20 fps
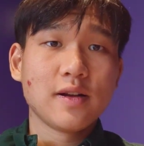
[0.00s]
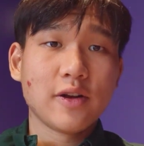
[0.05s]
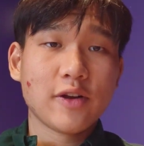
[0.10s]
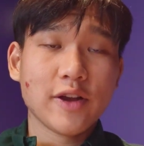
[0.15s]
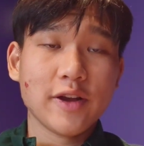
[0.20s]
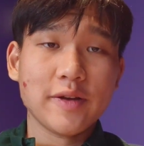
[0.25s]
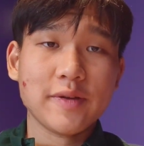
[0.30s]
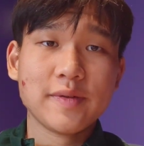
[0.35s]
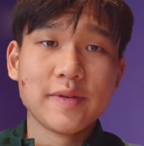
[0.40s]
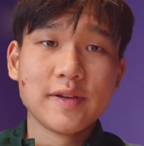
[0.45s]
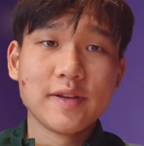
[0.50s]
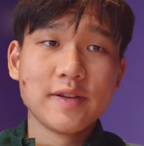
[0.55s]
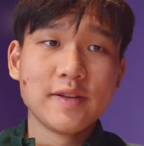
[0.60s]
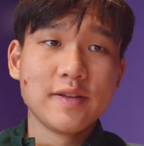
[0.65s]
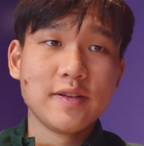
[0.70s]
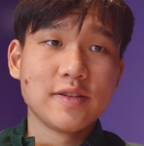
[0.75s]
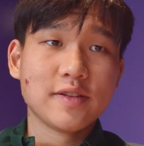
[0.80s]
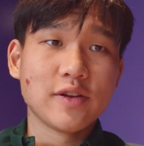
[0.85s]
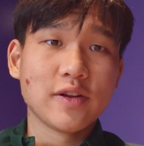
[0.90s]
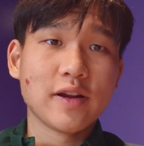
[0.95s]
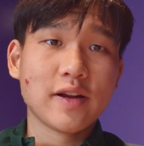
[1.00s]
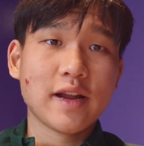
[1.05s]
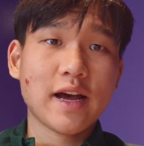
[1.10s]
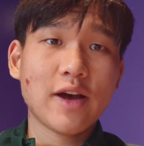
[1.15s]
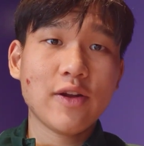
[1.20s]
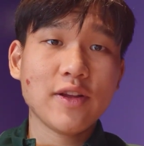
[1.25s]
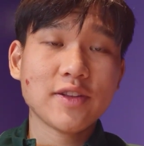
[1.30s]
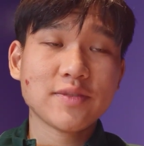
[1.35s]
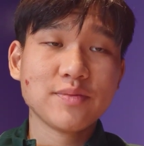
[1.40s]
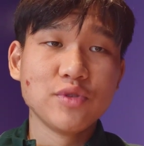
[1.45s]
Okay, so
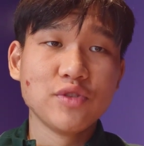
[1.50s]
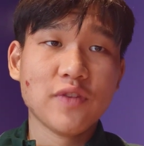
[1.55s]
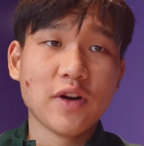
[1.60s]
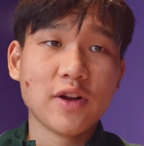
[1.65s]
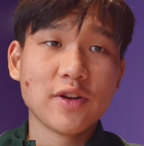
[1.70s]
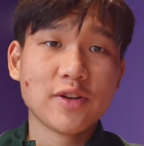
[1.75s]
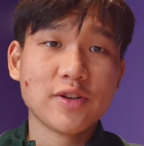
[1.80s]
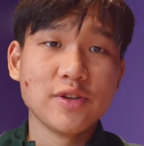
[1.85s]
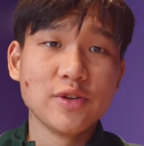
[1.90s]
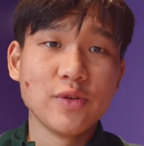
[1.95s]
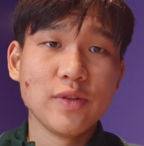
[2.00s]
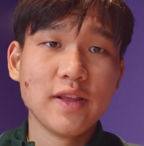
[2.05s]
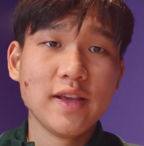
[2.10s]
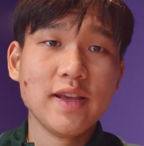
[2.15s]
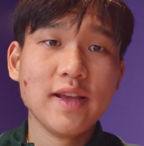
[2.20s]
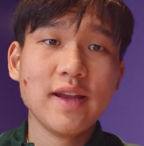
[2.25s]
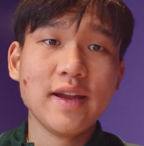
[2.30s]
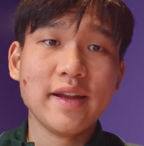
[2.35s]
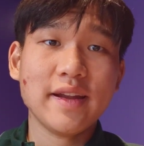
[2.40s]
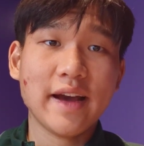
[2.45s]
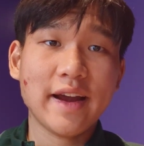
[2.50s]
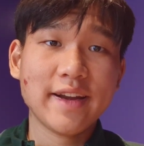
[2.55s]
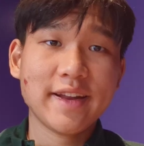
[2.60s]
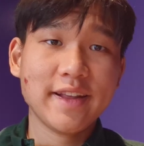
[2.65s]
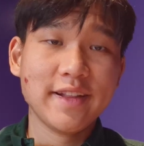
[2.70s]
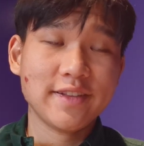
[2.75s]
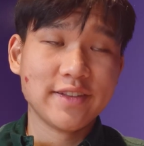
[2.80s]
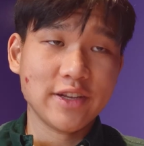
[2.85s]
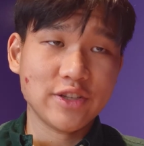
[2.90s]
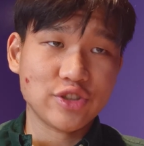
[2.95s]
now let's move on to the
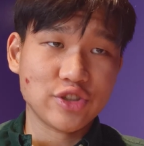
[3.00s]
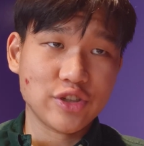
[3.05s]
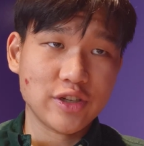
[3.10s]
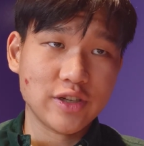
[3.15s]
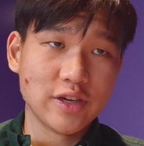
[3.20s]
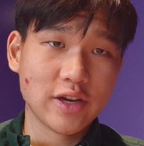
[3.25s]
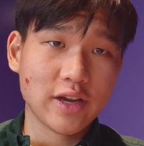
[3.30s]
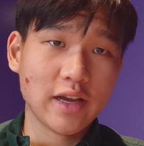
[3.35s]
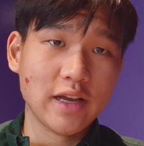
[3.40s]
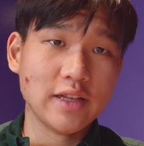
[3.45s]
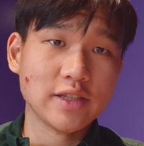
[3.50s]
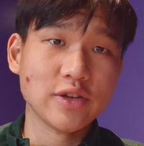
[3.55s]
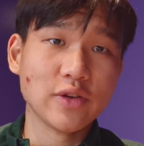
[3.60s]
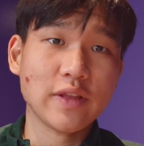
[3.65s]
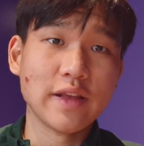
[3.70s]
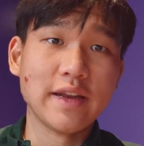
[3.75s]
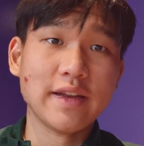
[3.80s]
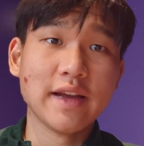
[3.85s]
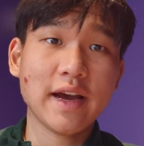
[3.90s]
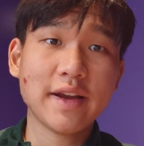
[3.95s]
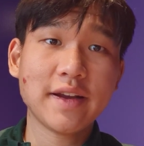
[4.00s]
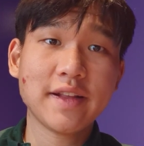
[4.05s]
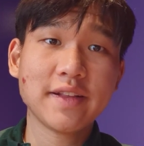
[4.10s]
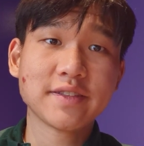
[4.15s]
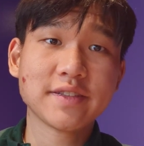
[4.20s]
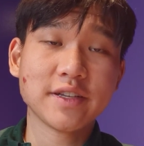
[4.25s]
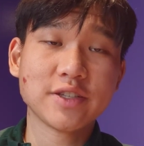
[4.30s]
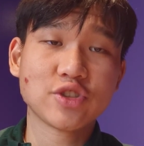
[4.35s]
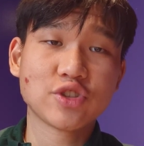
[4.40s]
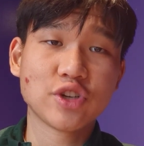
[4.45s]
19th century. Okay, so the
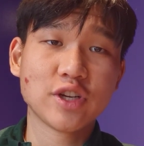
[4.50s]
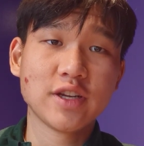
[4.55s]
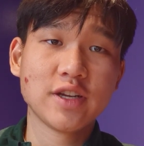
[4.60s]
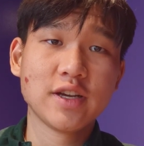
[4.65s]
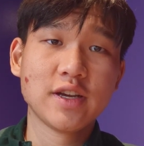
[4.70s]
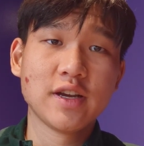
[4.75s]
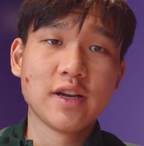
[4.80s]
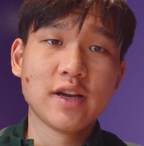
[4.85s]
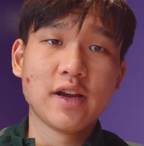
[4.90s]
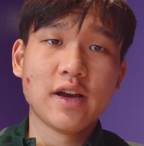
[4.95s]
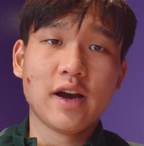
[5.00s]
19th century